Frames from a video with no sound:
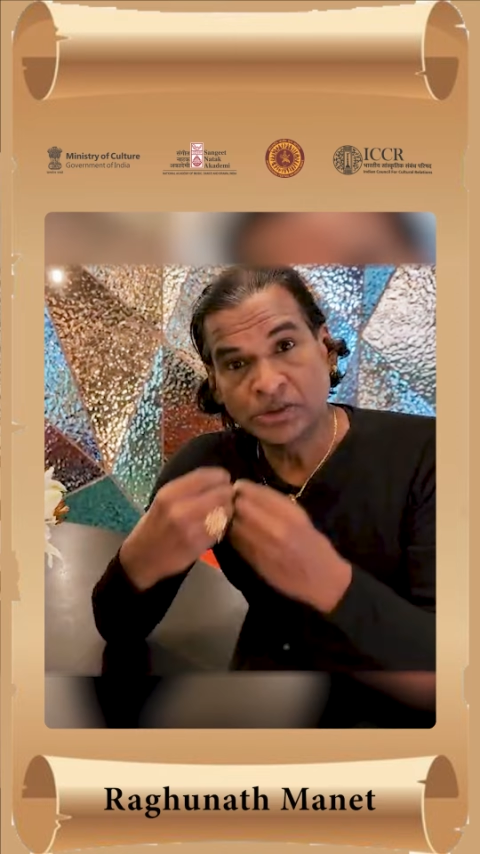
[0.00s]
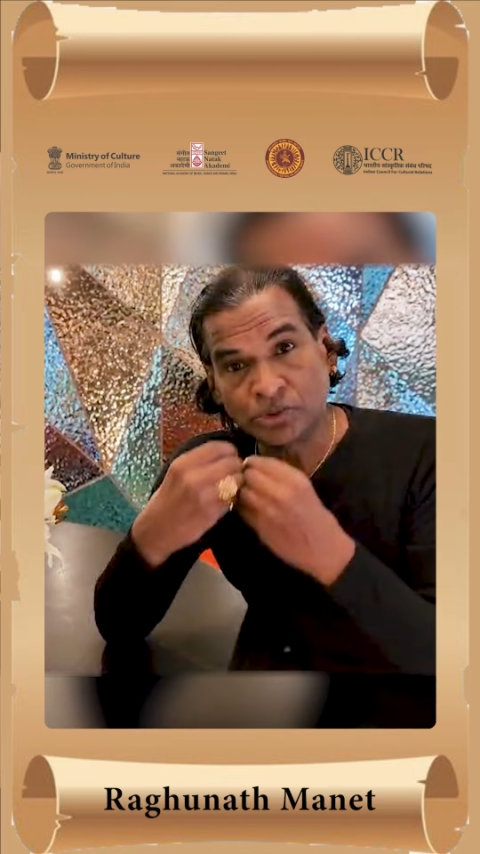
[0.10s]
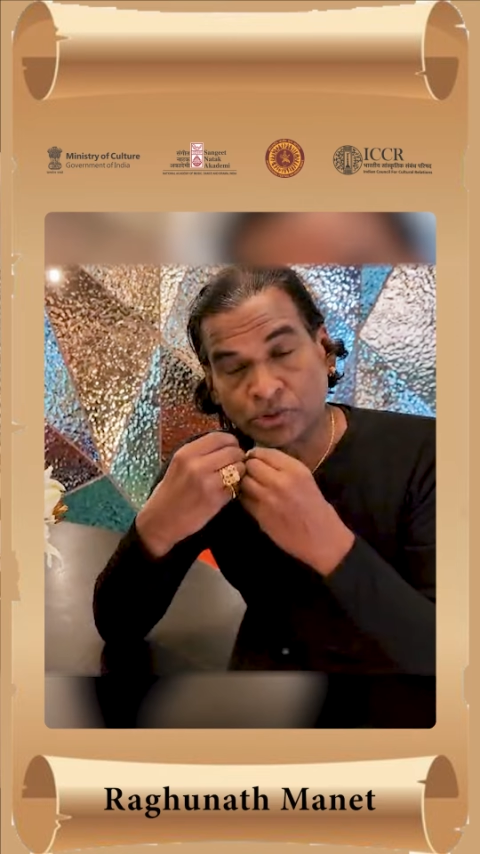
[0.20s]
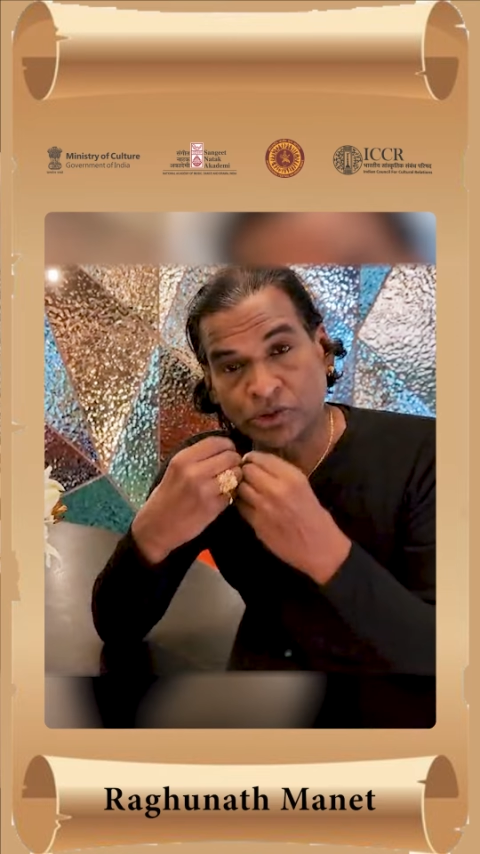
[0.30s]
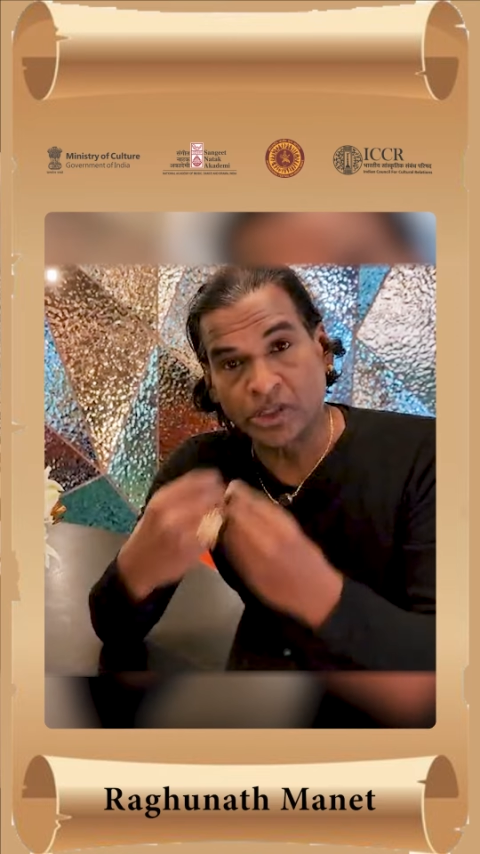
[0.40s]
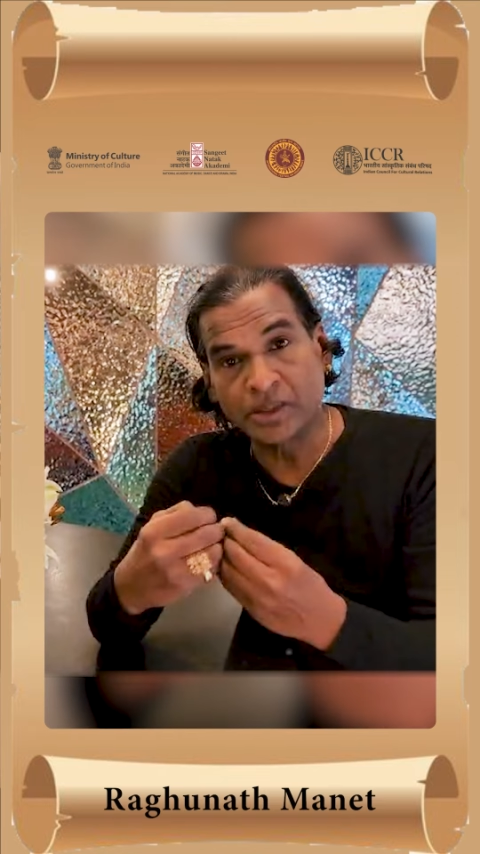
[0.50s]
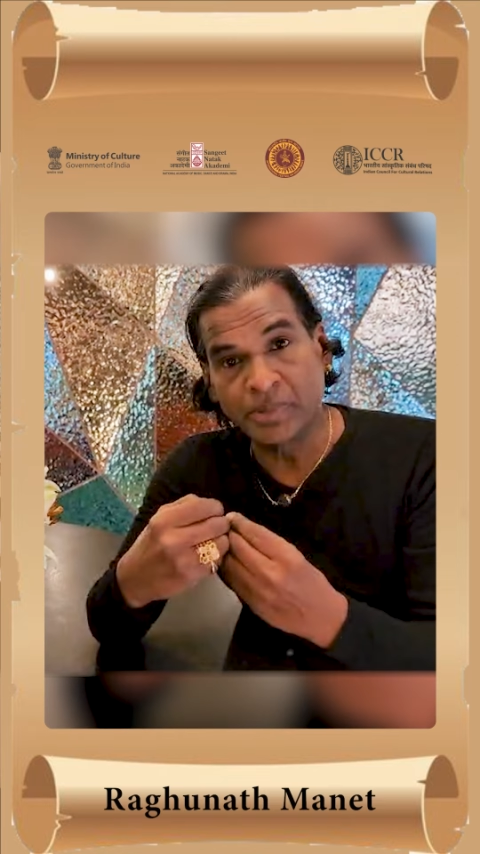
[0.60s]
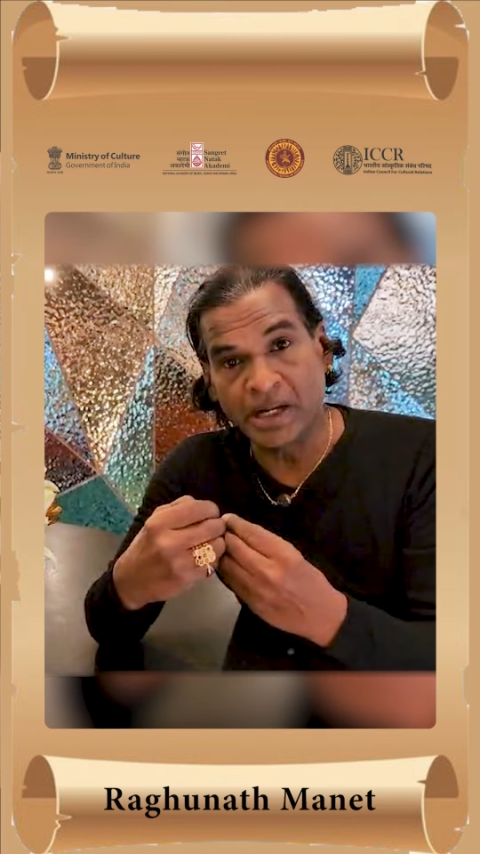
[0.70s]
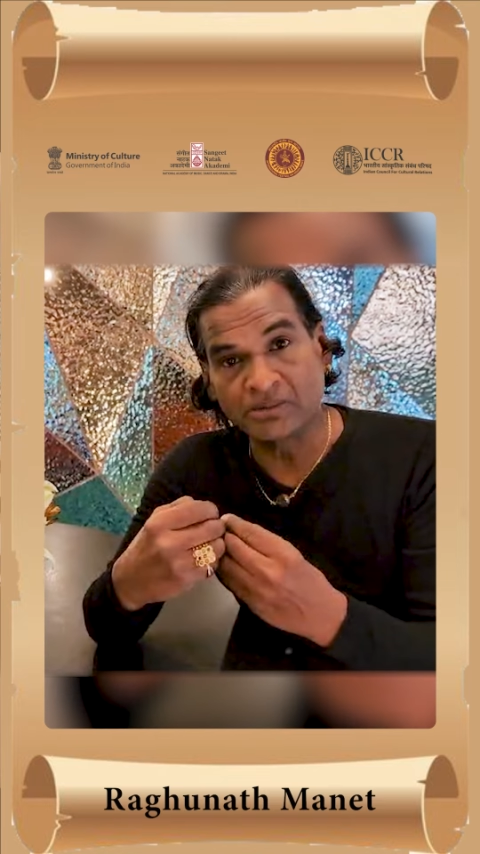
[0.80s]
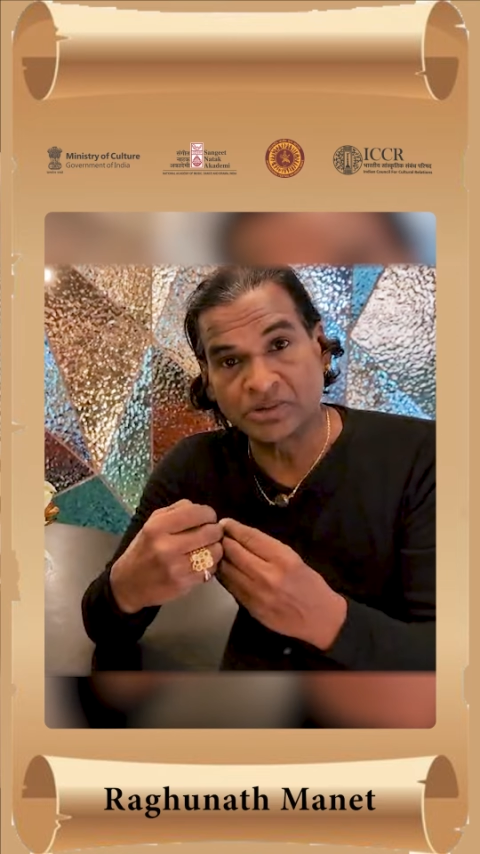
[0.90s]
to talk
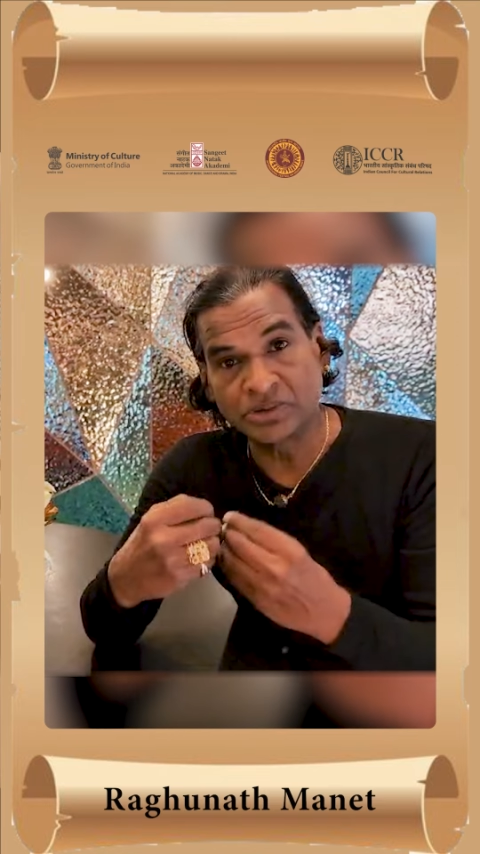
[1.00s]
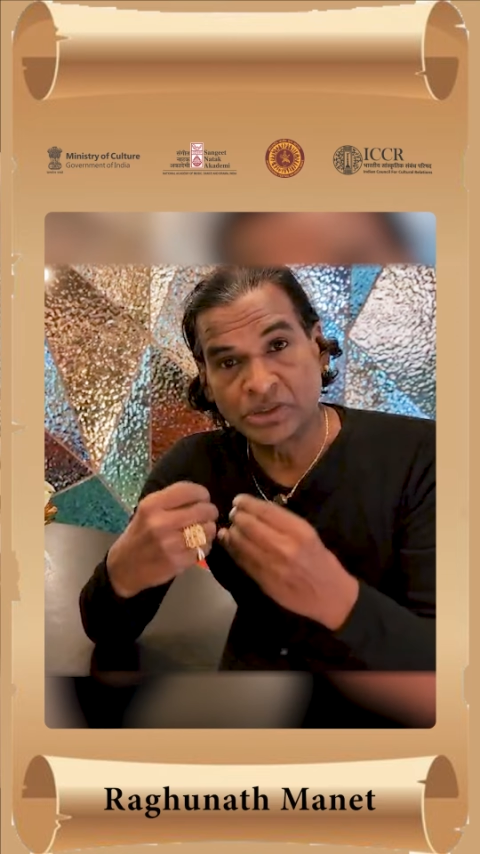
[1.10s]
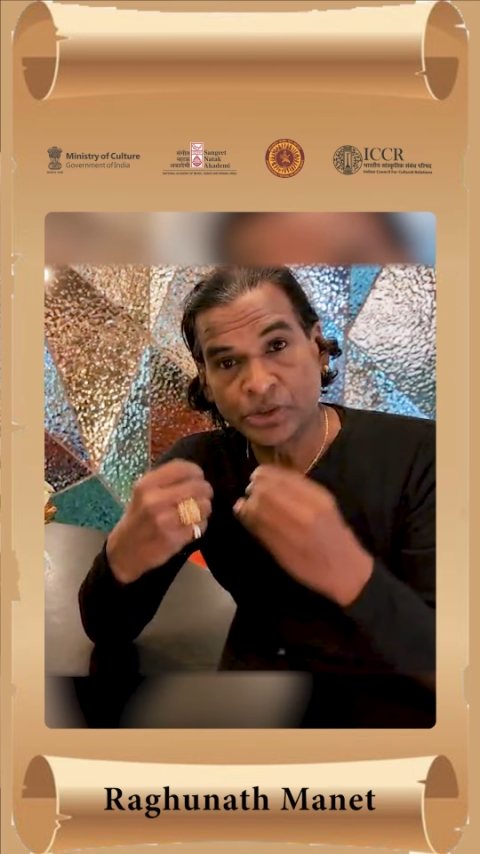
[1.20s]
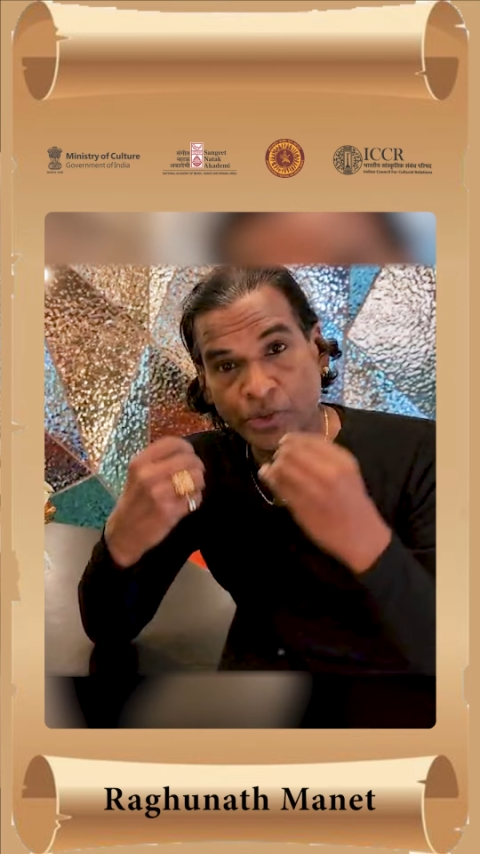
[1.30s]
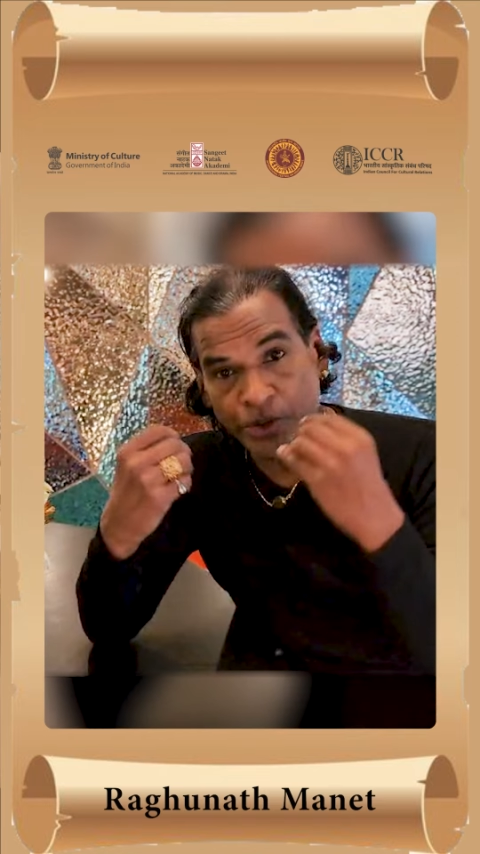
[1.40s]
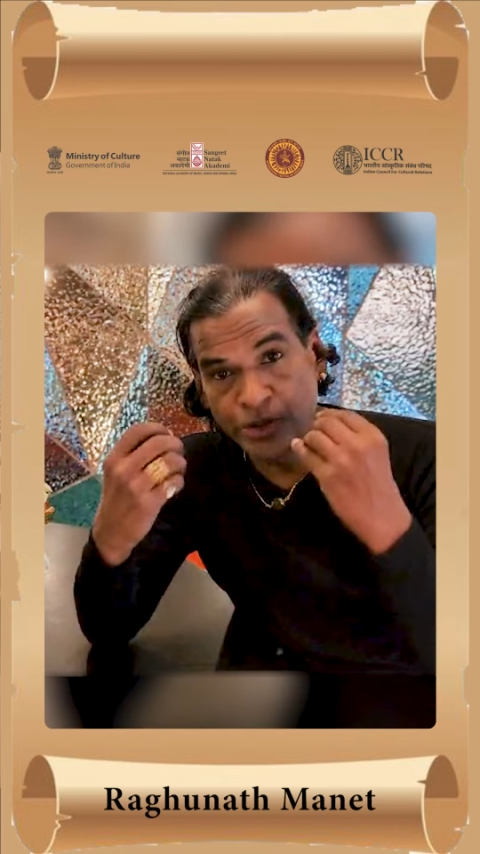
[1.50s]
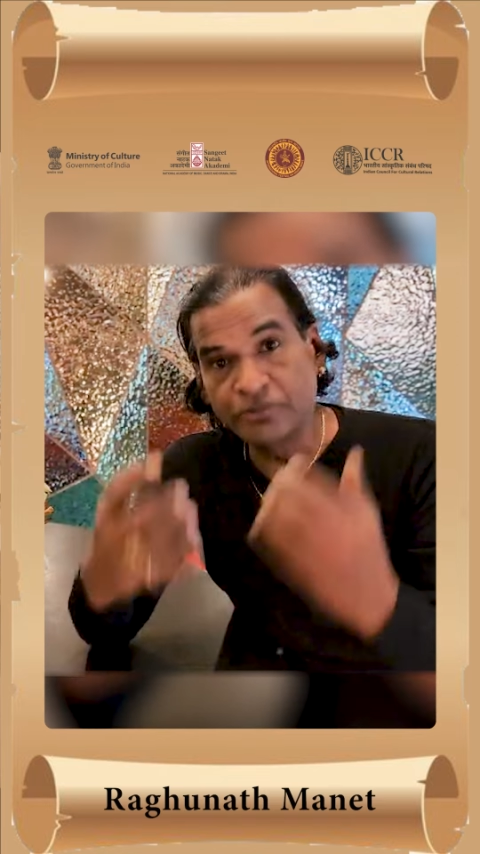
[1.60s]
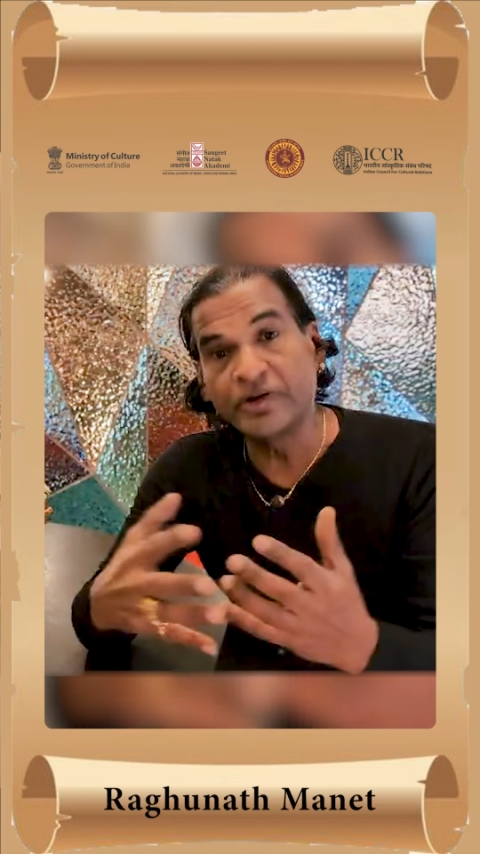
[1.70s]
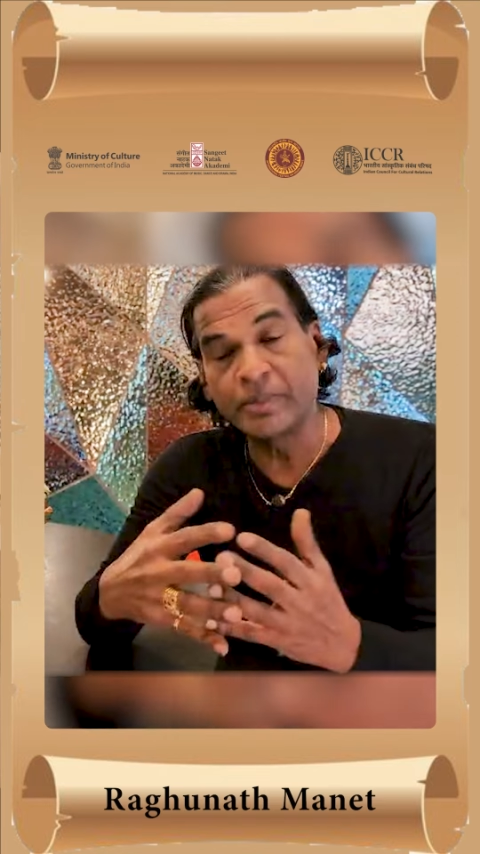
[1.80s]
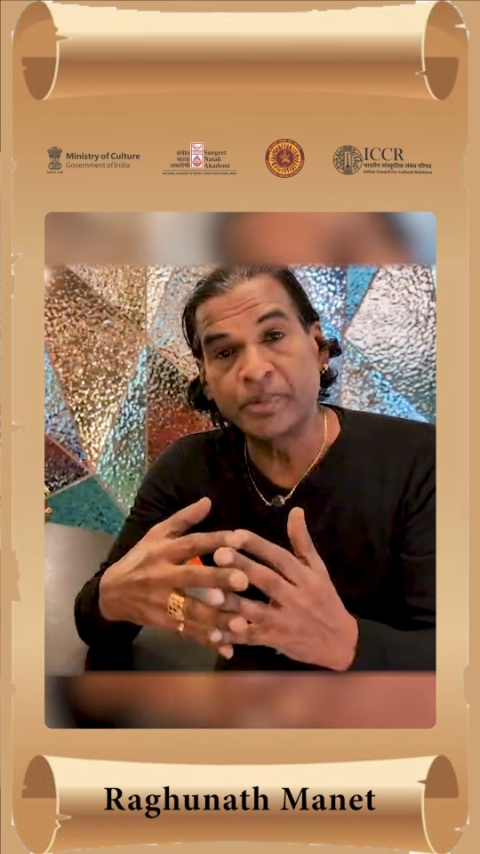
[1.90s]
about,
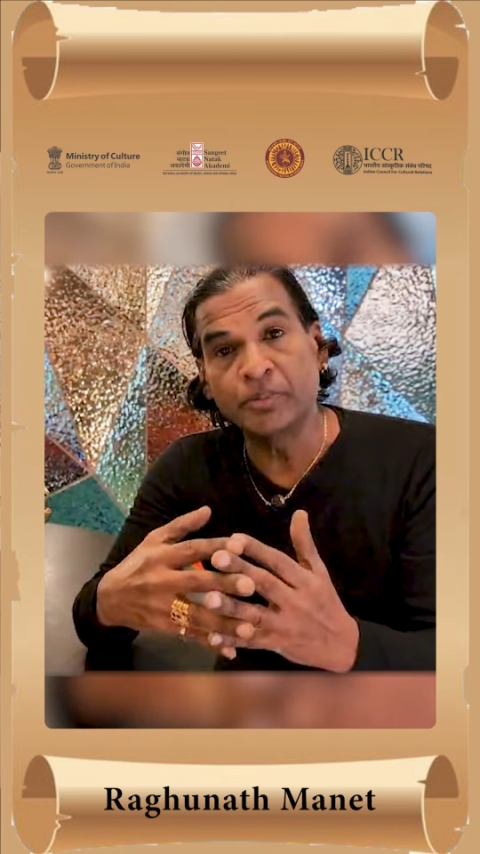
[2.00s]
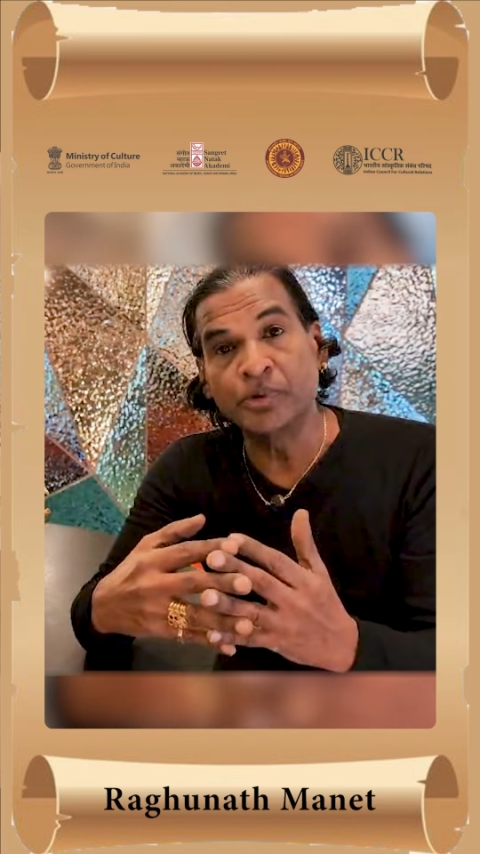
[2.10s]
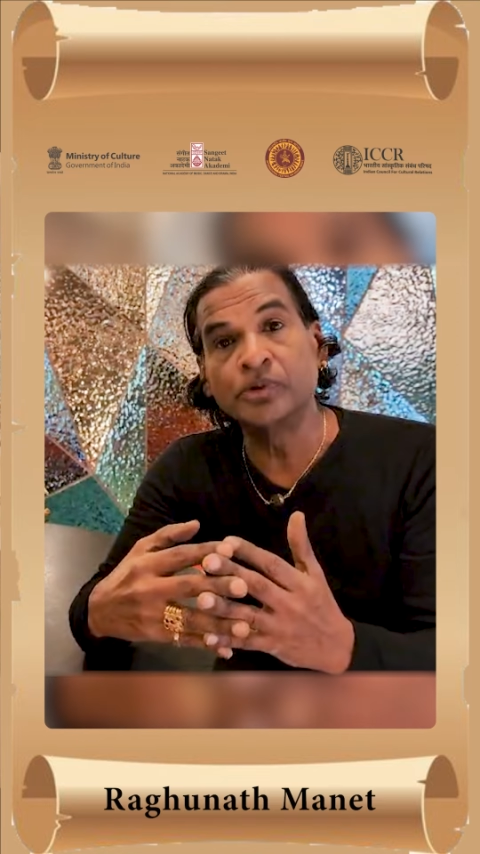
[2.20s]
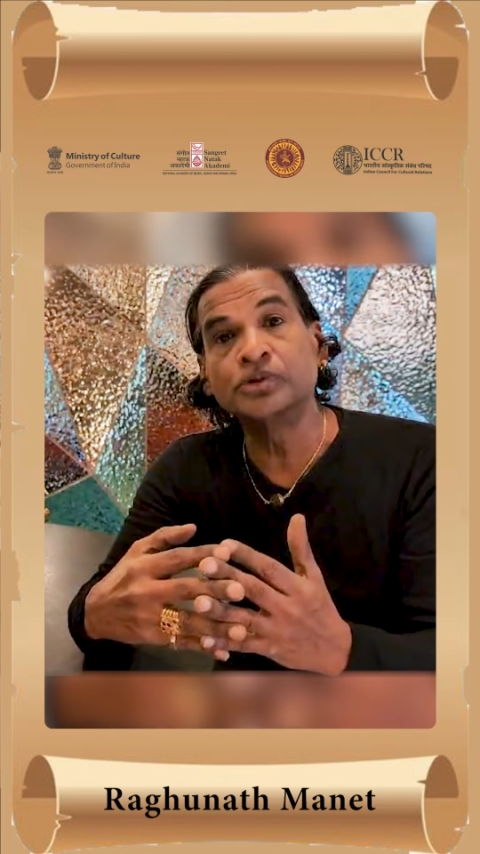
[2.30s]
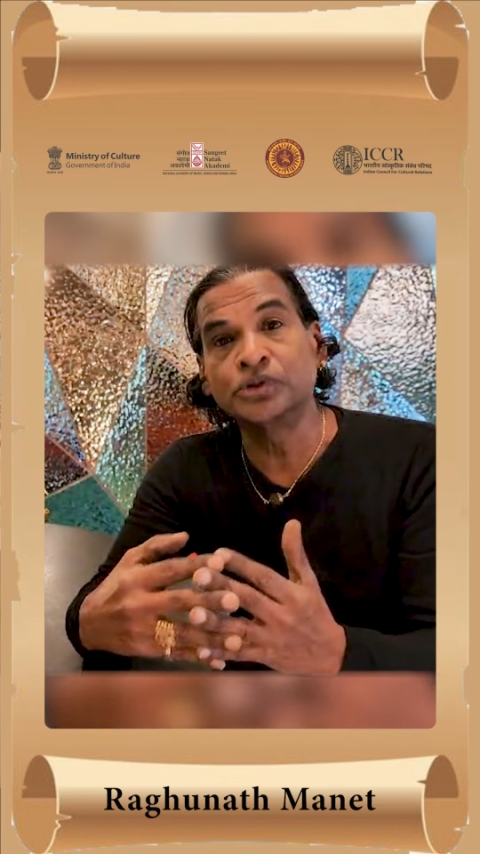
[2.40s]
unify people